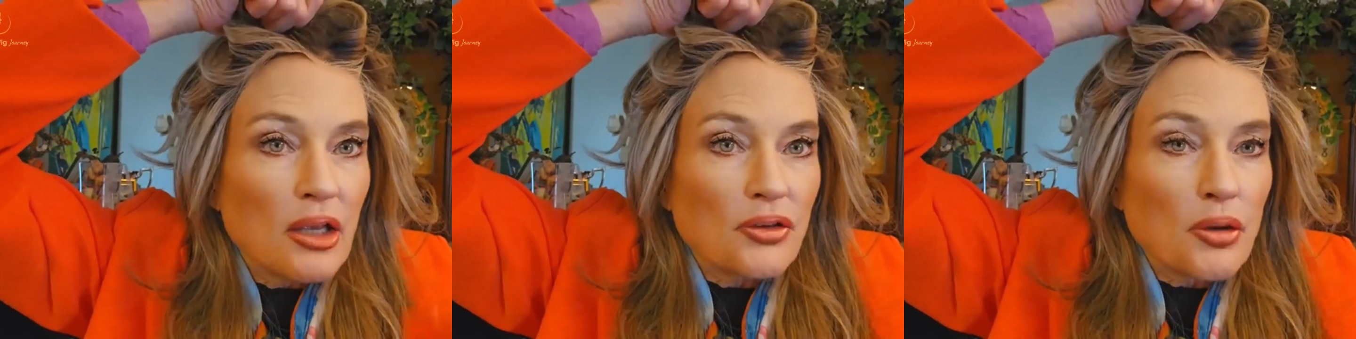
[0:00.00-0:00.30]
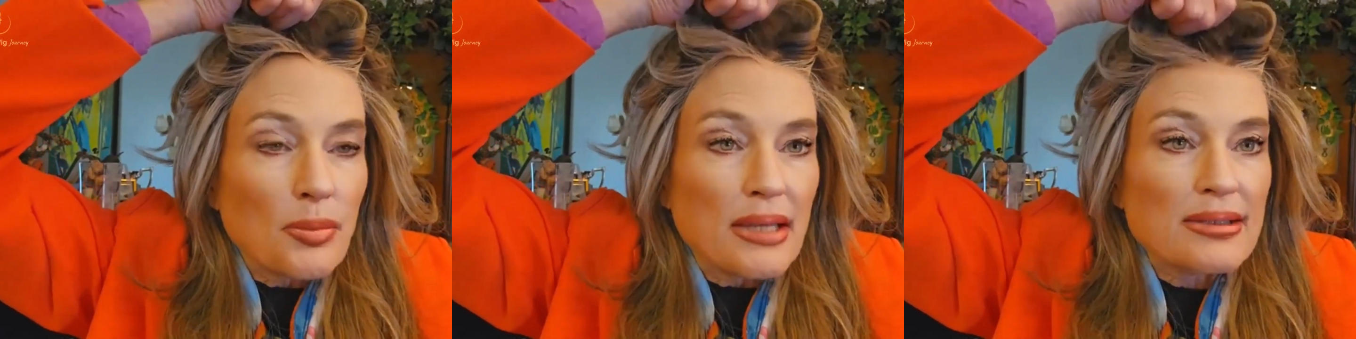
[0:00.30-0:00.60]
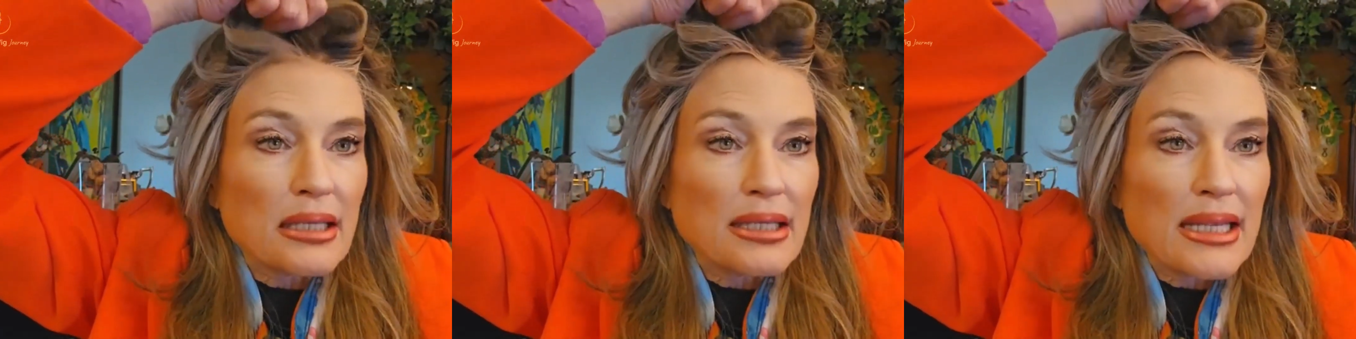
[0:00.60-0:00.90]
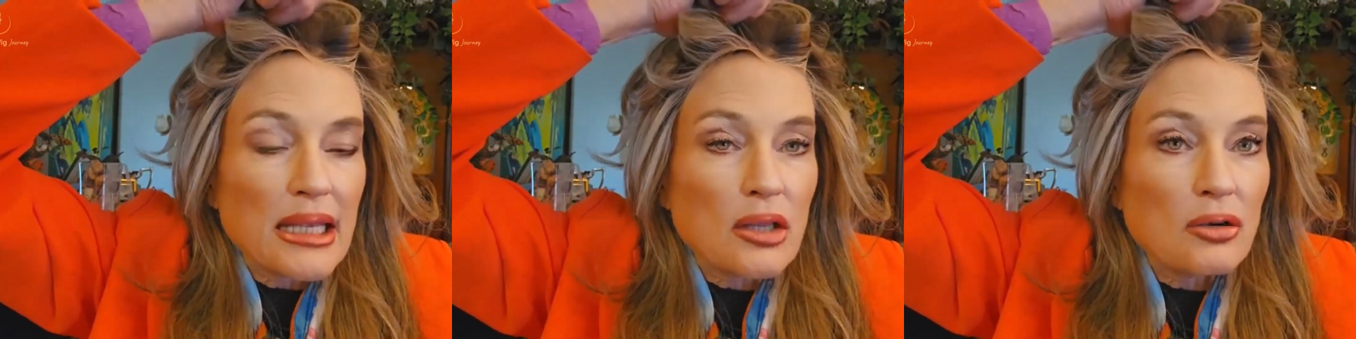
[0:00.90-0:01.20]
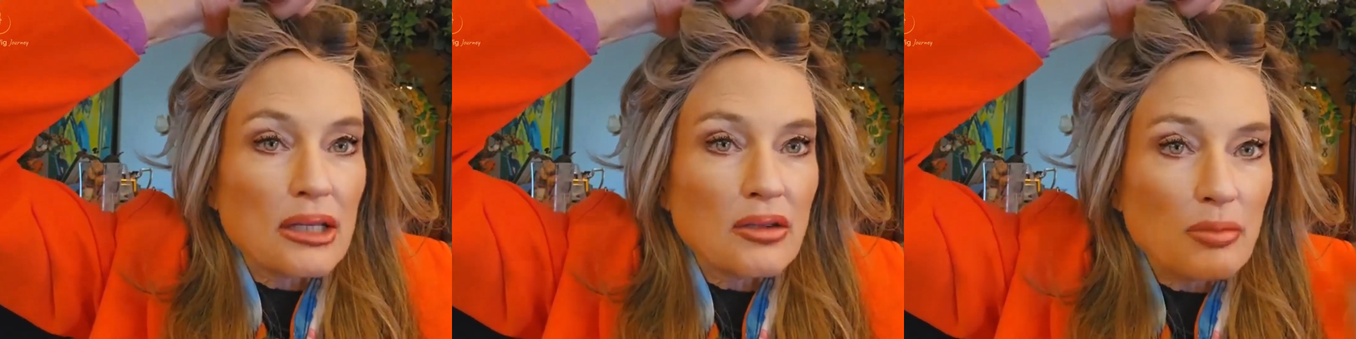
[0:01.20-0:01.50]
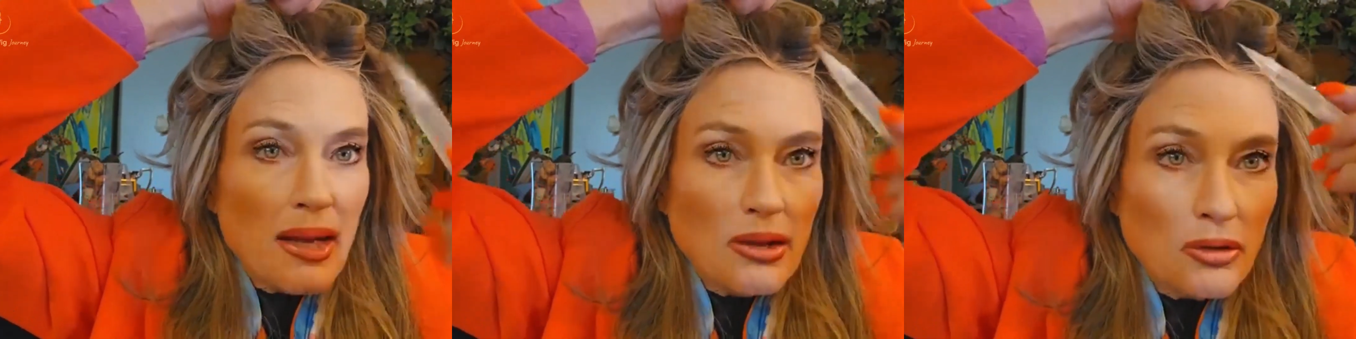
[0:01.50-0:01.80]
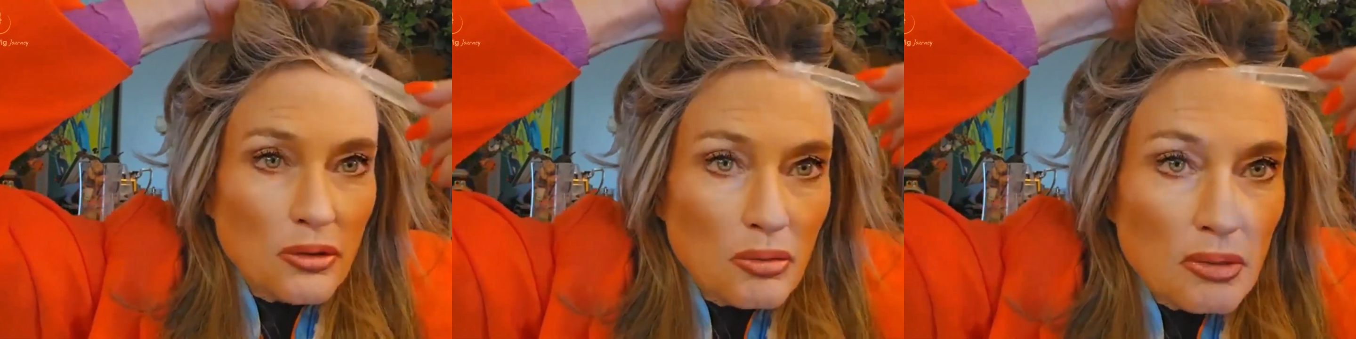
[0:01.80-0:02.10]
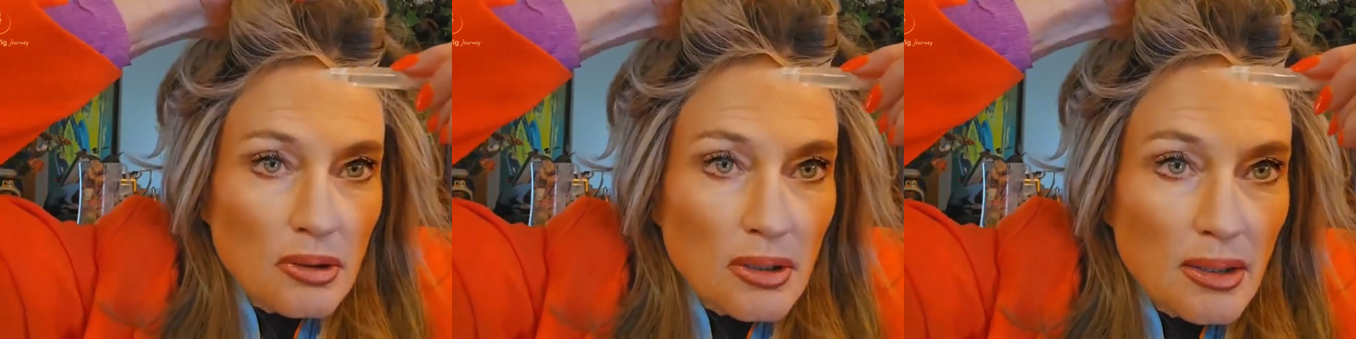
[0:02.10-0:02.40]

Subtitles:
So basically, here is my glue,